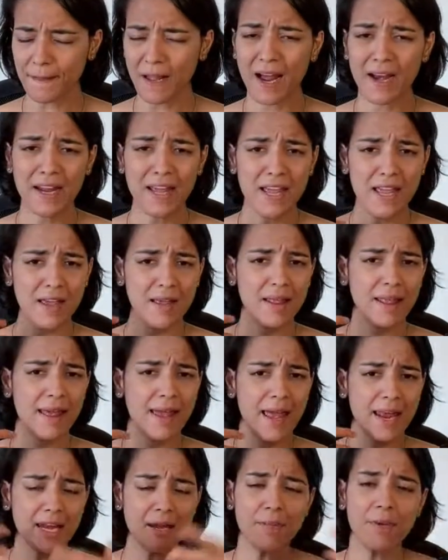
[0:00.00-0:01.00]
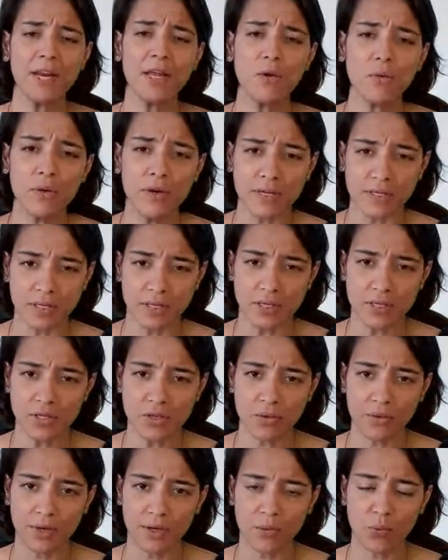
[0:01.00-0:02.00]
and anybody who listens
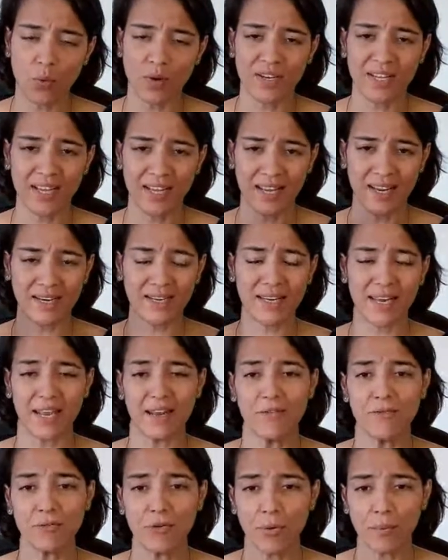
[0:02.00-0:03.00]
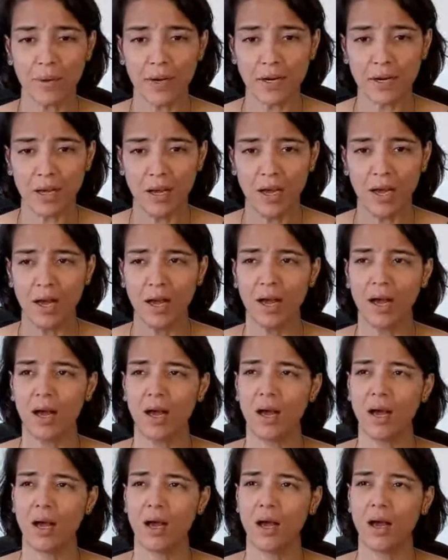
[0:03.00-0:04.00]
to it, what they can gain from it.
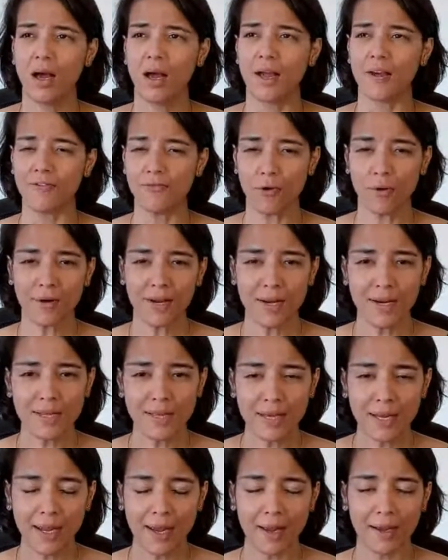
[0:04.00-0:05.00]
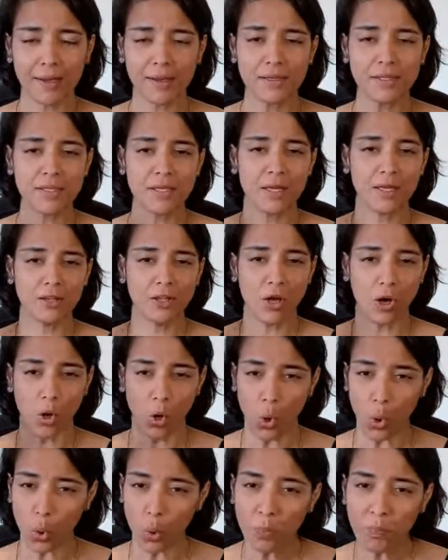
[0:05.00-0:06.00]
If not anything else, the
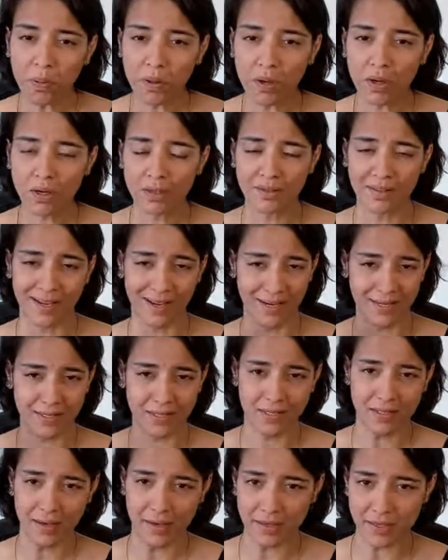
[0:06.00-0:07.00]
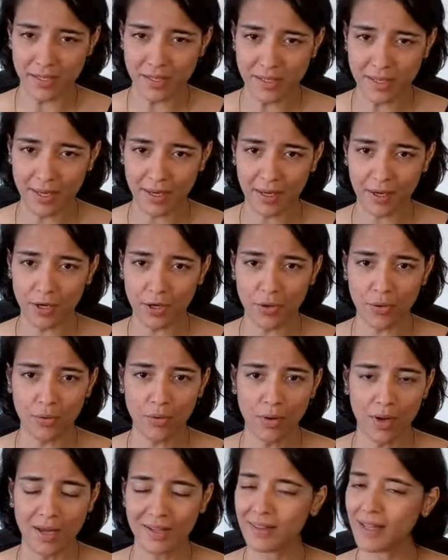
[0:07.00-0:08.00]
hope, the exercises they can
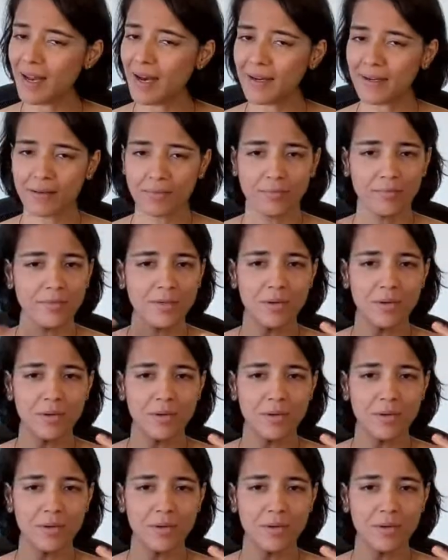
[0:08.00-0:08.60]
do, that,